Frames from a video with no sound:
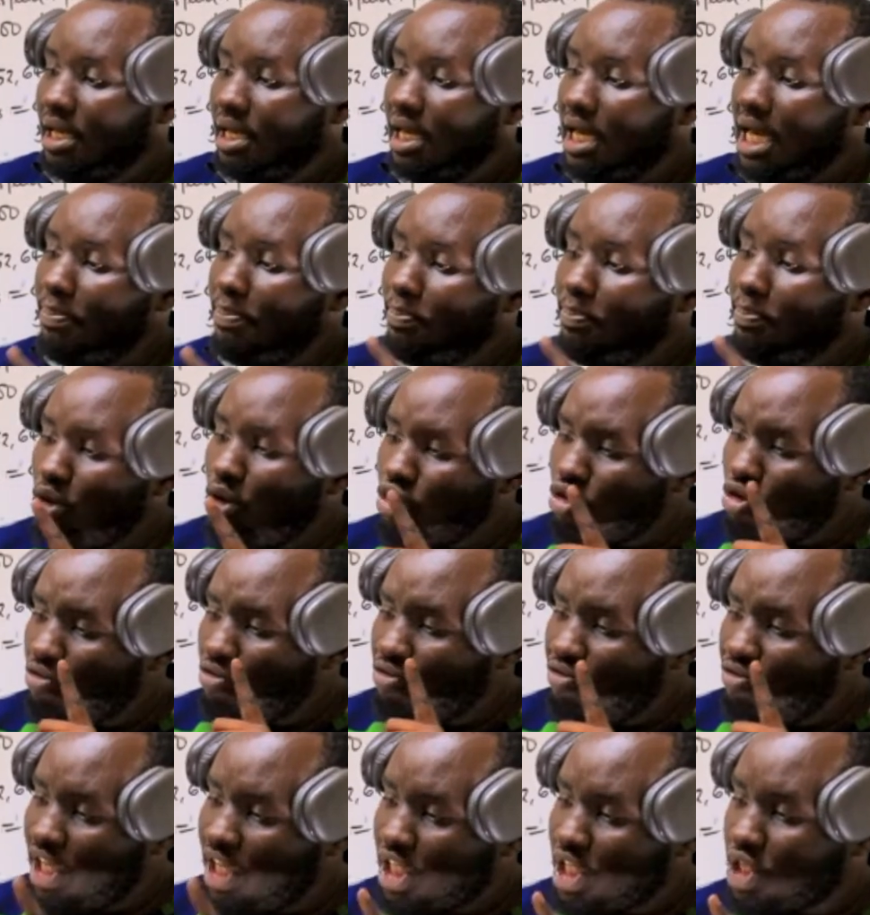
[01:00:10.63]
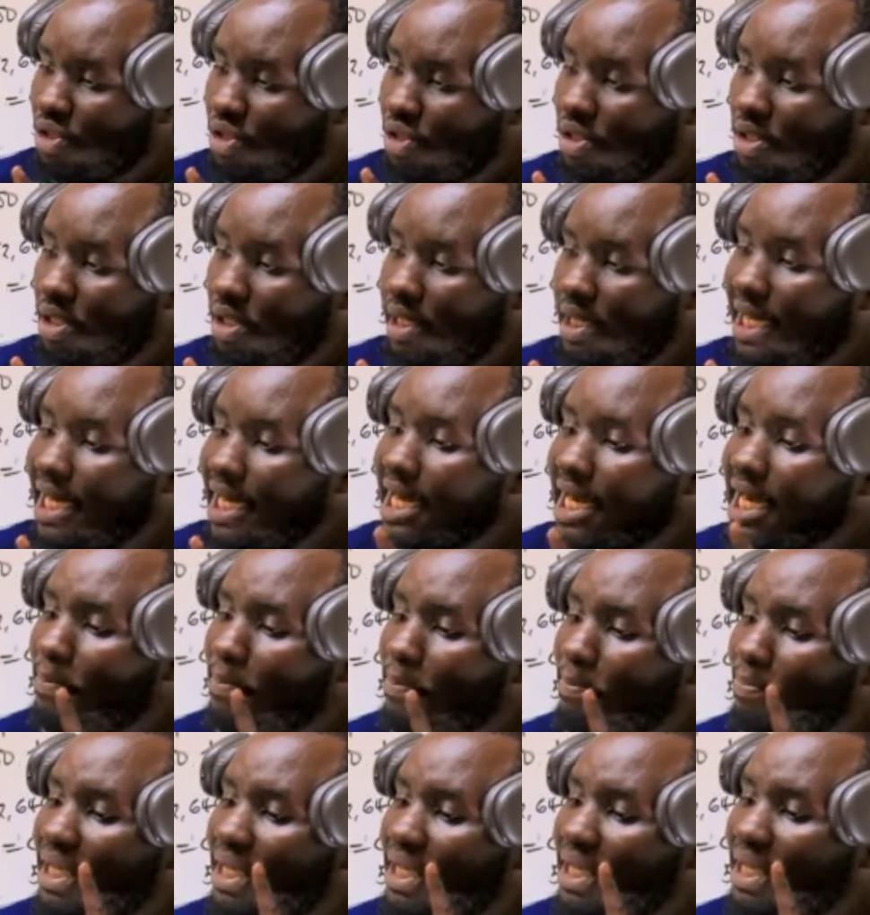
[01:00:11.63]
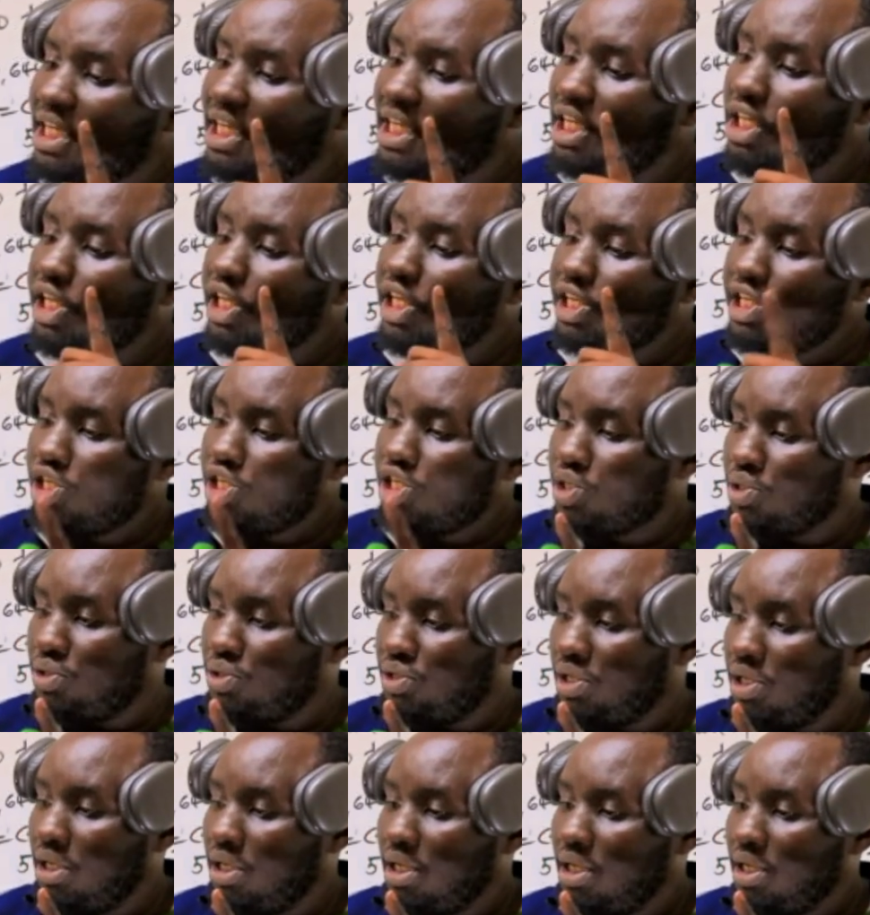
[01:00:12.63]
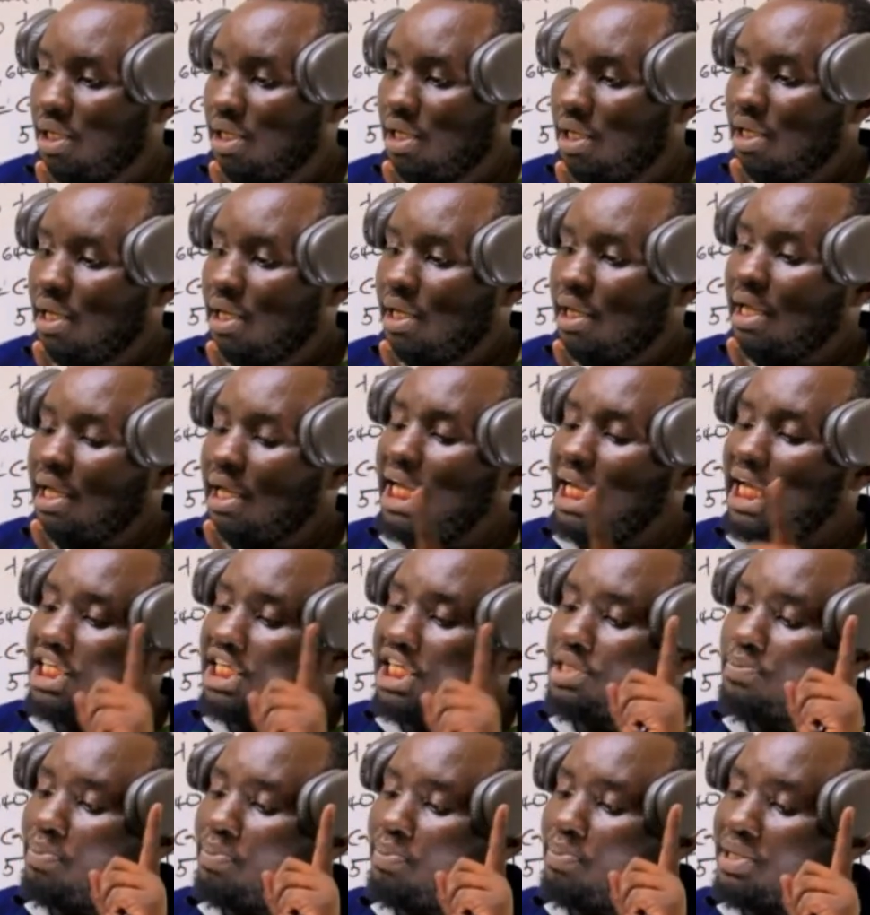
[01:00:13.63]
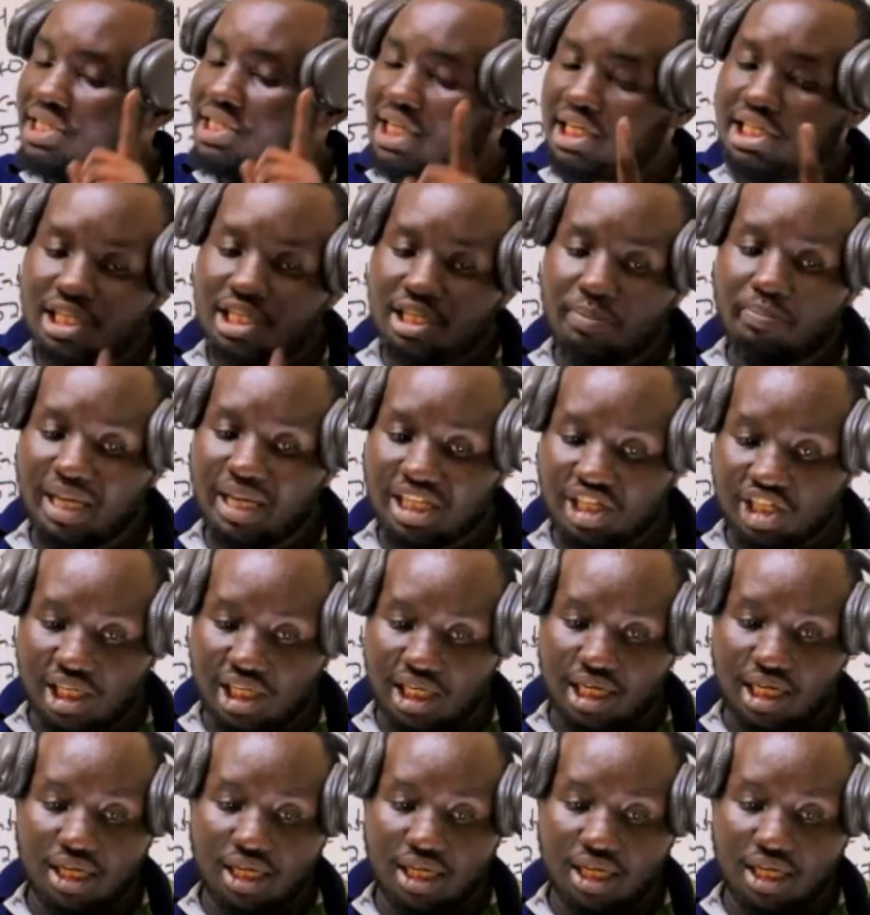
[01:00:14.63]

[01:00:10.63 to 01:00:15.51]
Upon conversion, a company issued 8% debenture.